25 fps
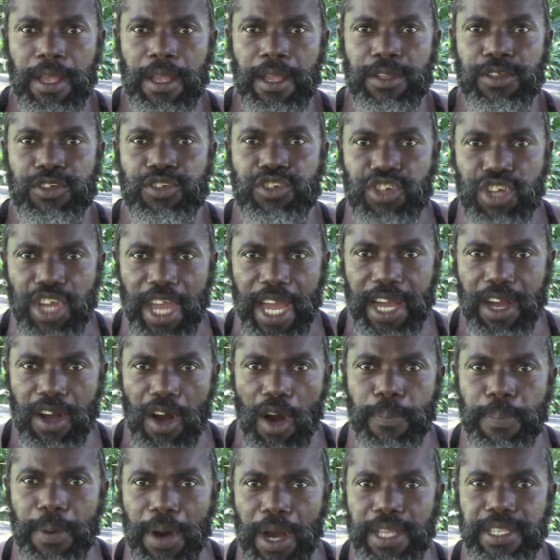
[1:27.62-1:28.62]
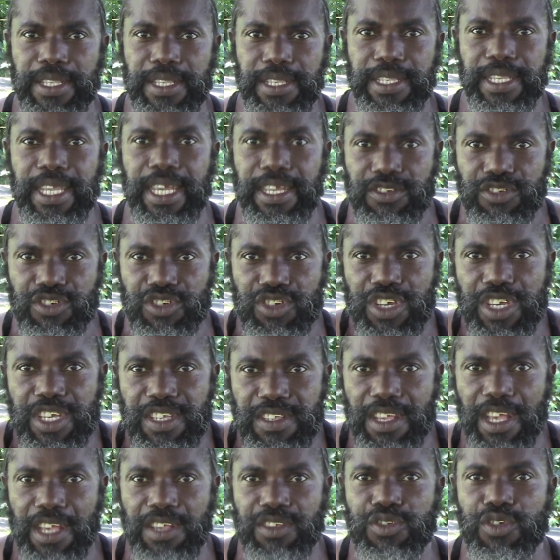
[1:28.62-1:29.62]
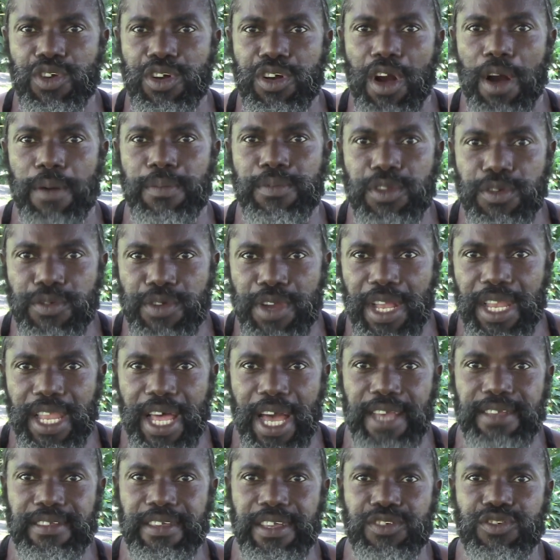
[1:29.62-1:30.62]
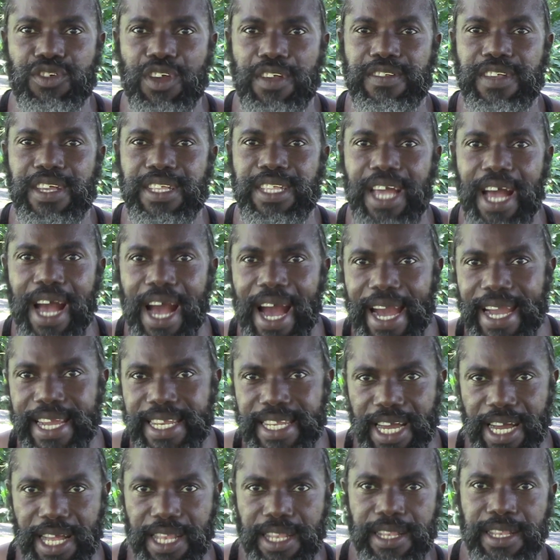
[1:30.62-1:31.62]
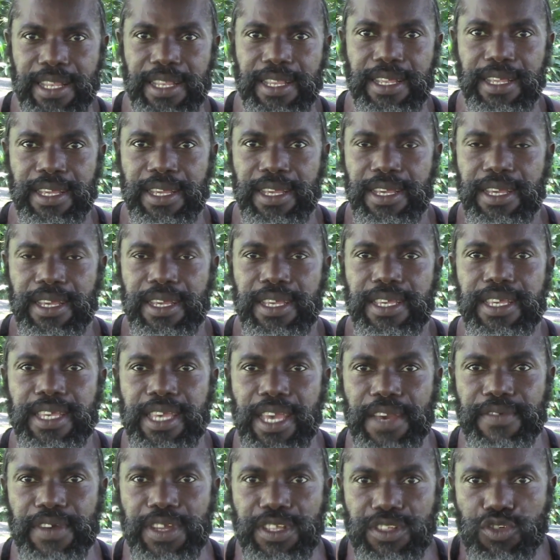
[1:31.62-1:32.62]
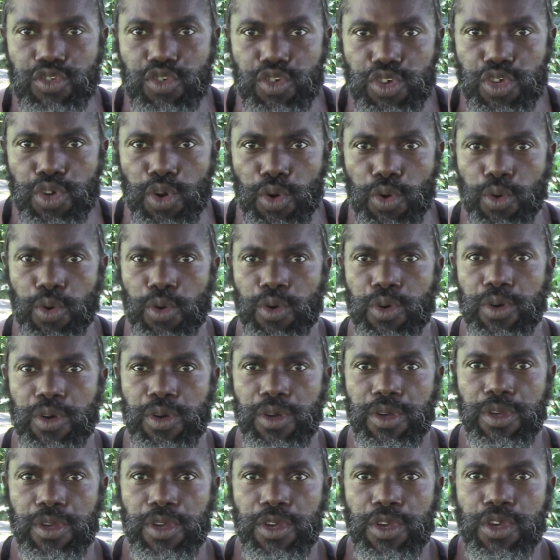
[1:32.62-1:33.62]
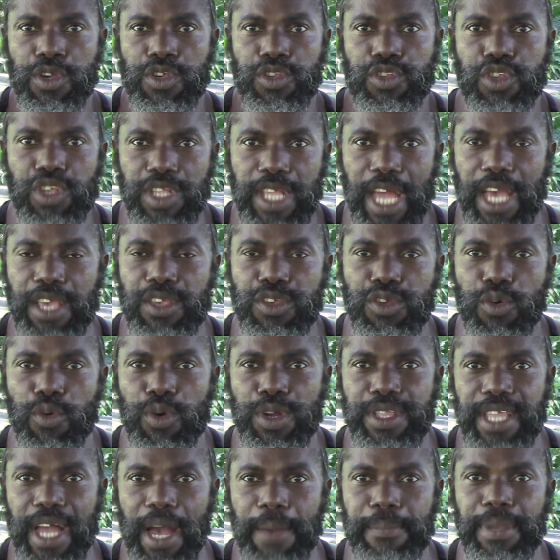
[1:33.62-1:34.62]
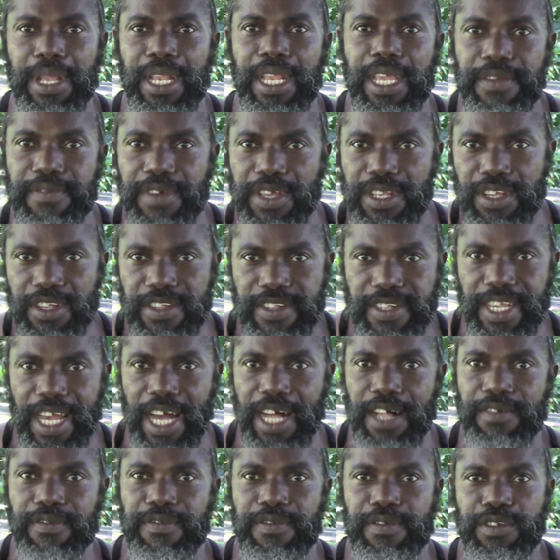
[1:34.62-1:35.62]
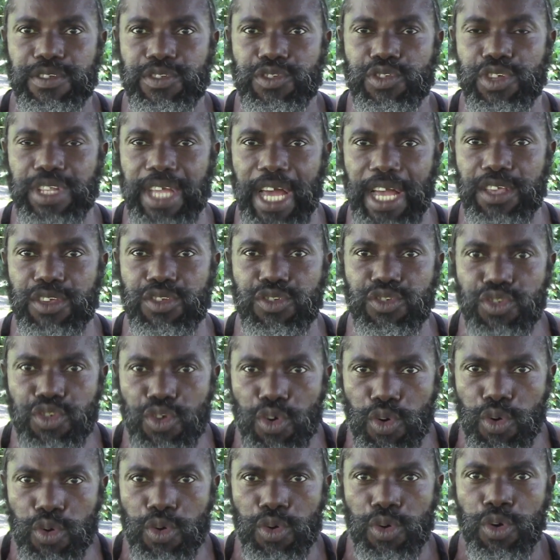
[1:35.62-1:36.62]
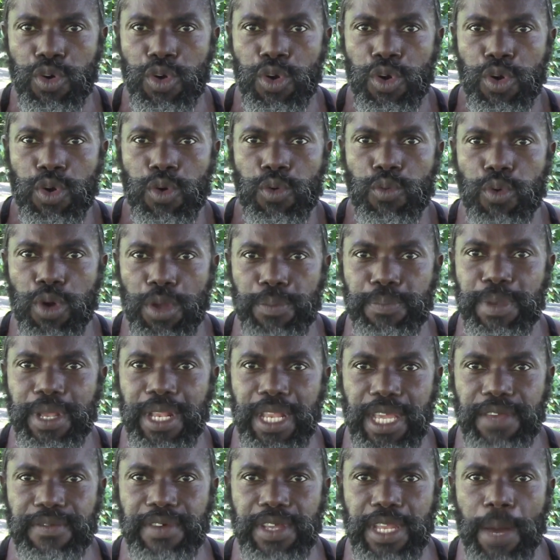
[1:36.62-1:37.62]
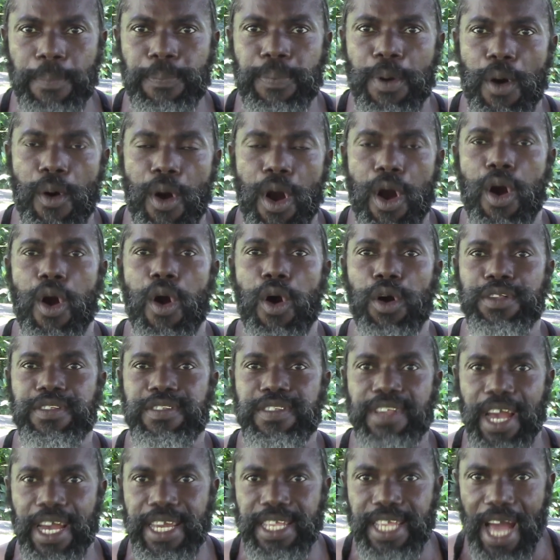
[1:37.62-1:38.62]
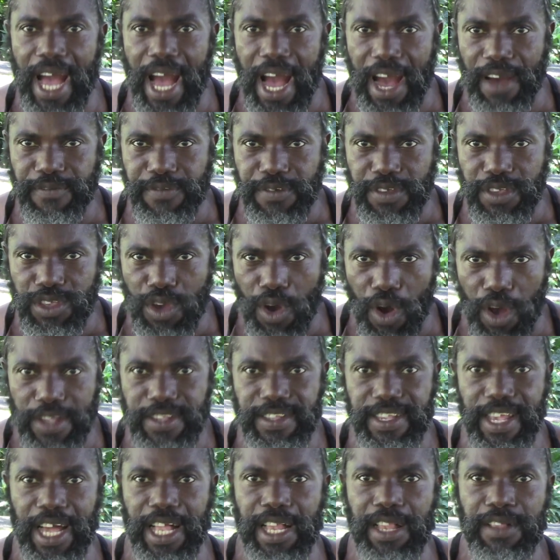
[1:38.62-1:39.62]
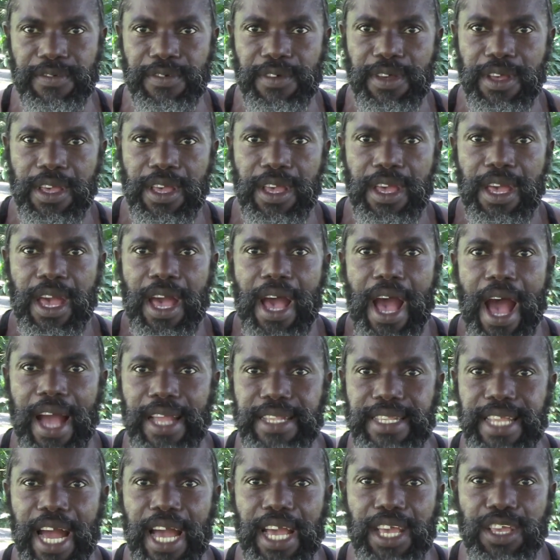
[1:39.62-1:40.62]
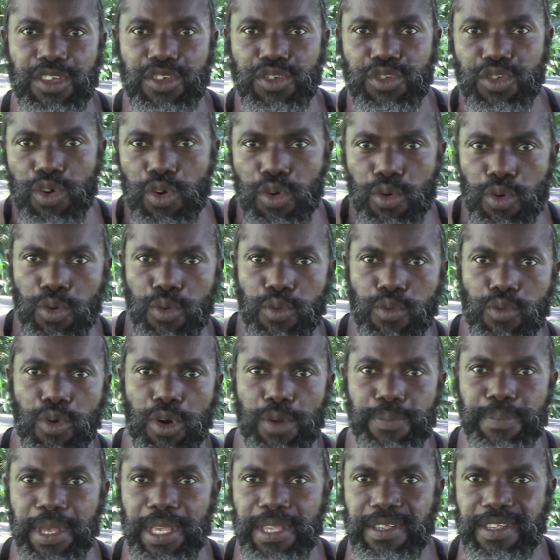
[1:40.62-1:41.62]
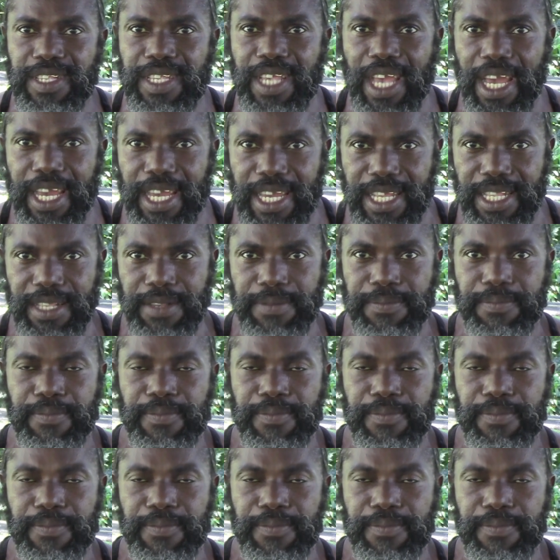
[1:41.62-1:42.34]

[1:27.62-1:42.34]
check upon this Jesus, you come to realize it's just an idol given to you so that you would not believe in yourself, so that you would believe in a power outside of yourself, and that you would be saying